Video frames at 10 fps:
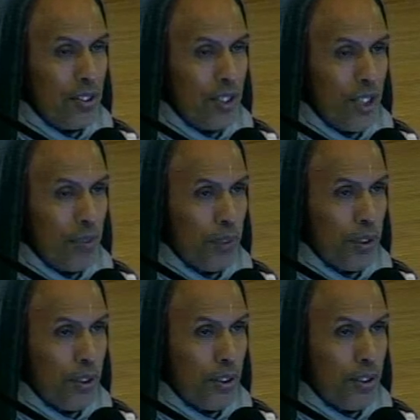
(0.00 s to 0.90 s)
and share
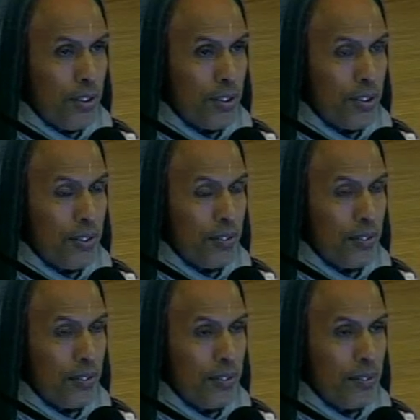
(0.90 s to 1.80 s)
with others.
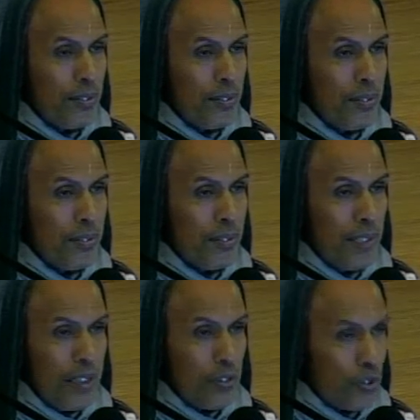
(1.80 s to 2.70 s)

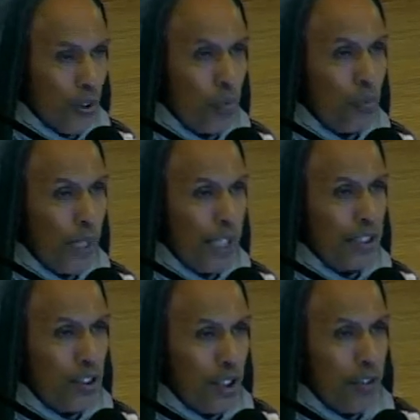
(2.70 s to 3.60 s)
In some
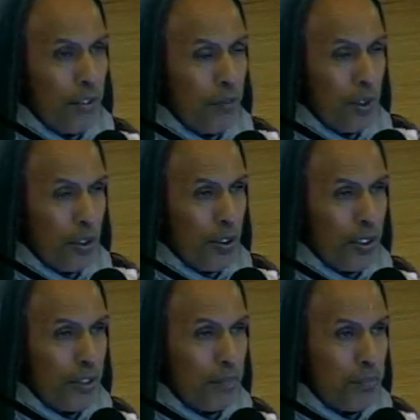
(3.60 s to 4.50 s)
way, sharing with
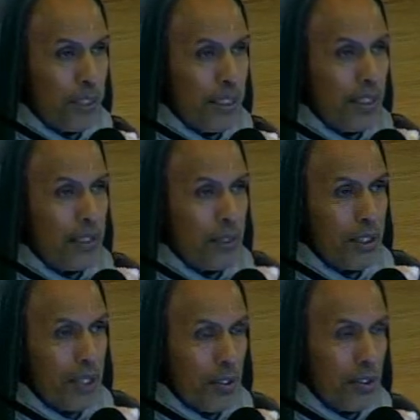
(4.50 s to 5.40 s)
others, bringing
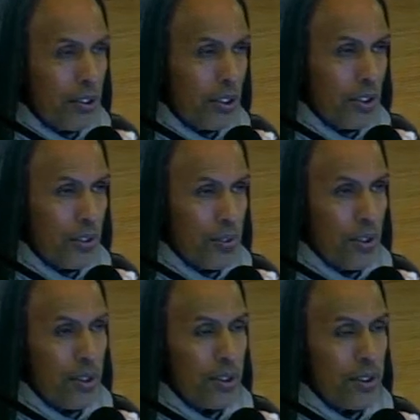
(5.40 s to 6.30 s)
Krishna consciousness
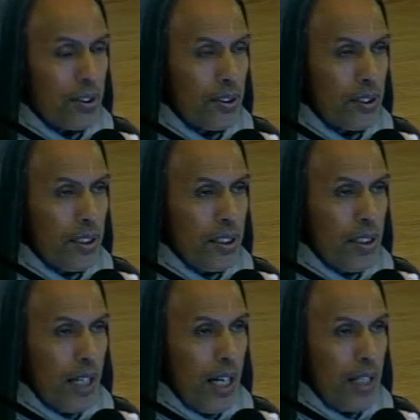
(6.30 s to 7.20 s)
to others.
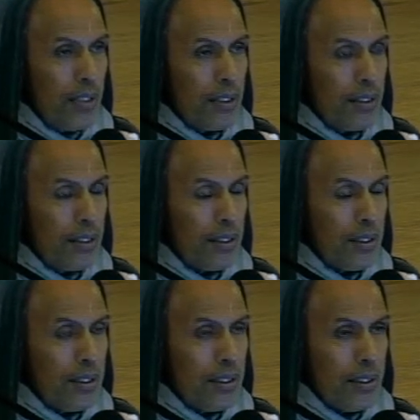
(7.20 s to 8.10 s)
And
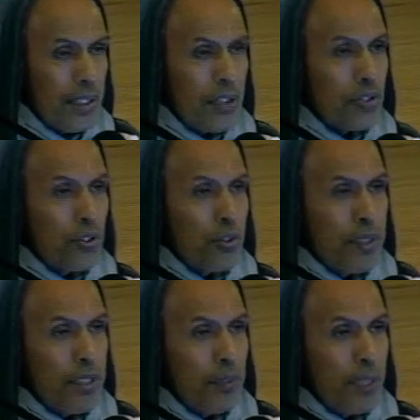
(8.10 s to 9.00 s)
there are so
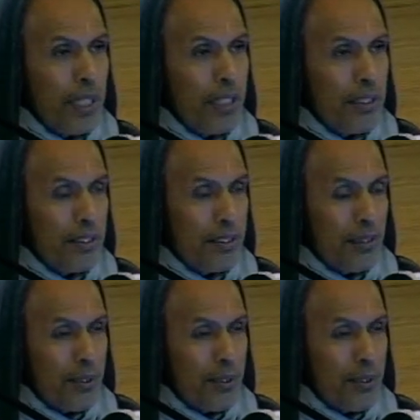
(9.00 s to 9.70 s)
many ways